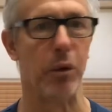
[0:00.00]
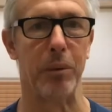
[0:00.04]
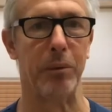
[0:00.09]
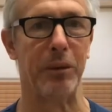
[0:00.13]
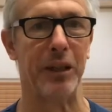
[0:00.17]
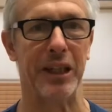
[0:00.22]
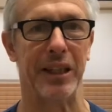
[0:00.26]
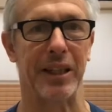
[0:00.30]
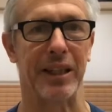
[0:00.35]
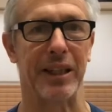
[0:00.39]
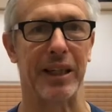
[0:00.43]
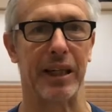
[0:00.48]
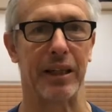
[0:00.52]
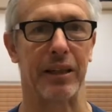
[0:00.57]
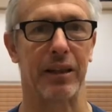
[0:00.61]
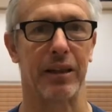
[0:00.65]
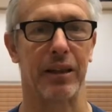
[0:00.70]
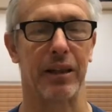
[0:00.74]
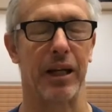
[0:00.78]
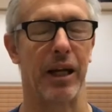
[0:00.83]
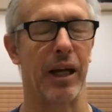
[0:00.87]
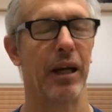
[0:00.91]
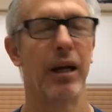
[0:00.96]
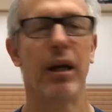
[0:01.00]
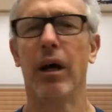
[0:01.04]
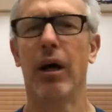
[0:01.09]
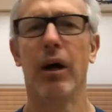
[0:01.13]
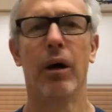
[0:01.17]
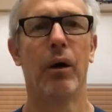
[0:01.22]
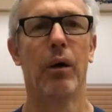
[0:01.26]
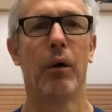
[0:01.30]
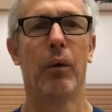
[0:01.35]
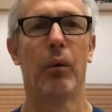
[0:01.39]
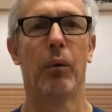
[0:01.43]
ribbon sticks today,
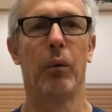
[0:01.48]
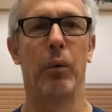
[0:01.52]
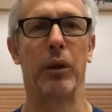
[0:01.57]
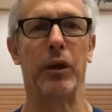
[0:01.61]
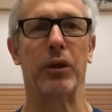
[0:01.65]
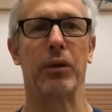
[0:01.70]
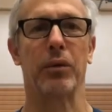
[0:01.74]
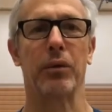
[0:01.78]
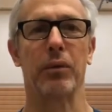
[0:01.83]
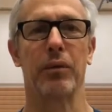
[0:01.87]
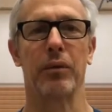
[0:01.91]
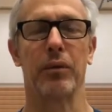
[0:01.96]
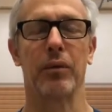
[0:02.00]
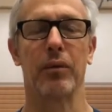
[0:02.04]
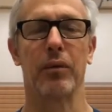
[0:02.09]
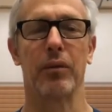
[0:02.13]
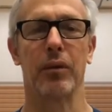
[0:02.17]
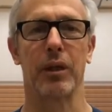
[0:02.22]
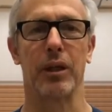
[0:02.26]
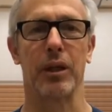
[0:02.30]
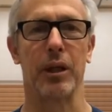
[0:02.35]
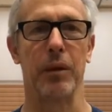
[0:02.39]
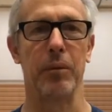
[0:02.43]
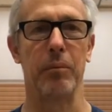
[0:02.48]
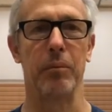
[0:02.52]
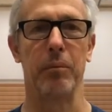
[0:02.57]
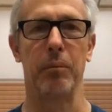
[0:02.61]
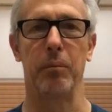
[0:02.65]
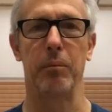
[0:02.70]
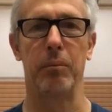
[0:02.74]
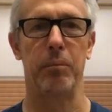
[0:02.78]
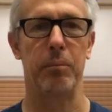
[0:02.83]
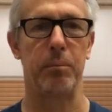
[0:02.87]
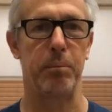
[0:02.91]
which
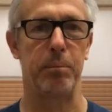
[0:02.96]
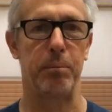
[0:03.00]
can